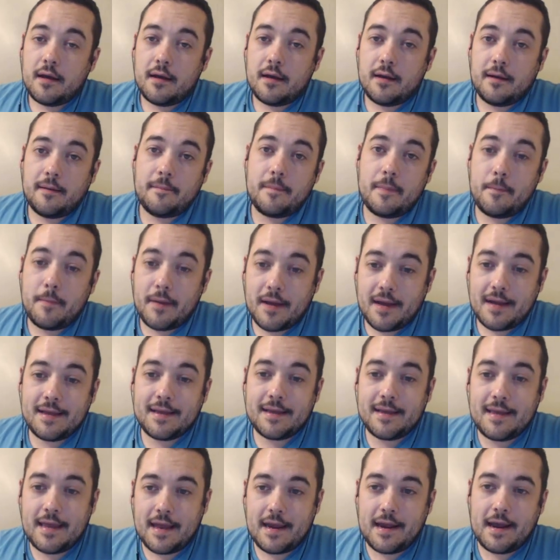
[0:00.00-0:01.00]
But
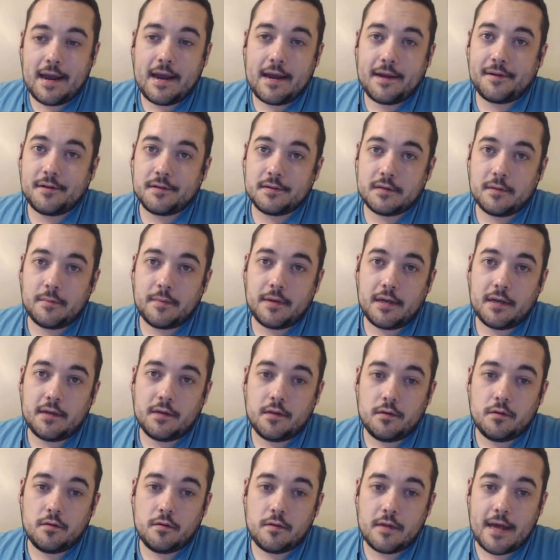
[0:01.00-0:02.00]
again, hire somebody
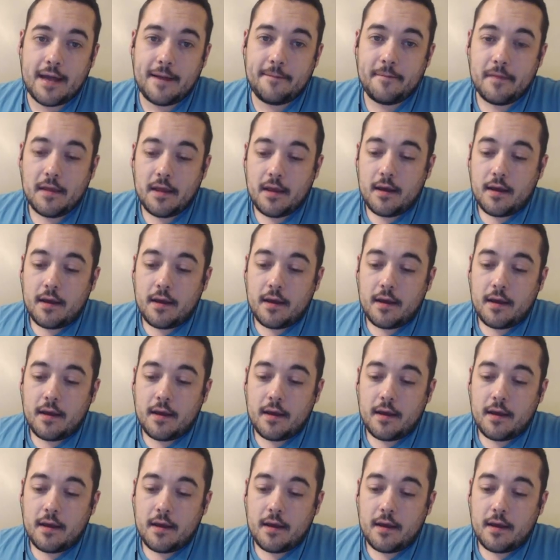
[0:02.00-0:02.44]
to do that.